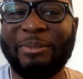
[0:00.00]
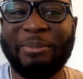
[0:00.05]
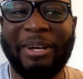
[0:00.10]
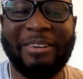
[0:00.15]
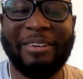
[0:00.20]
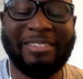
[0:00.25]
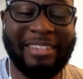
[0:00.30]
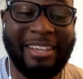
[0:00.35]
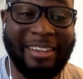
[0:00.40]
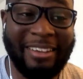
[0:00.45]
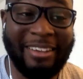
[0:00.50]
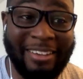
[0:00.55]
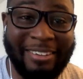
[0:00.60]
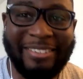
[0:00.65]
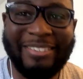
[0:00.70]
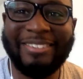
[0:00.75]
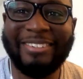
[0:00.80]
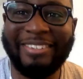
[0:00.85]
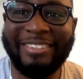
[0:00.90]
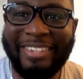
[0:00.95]
I was like, "Oh,
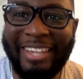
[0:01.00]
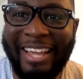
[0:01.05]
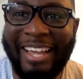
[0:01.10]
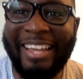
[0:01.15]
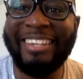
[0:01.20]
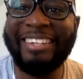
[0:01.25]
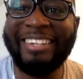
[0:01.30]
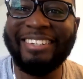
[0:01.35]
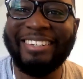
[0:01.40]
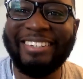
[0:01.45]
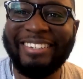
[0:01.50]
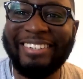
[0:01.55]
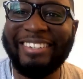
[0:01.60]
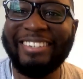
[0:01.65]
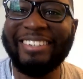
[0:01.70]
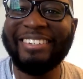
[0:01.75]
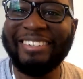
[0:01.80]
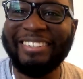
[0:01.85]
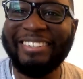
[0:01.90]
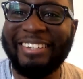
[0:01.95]
okay,
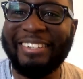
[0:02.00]
that's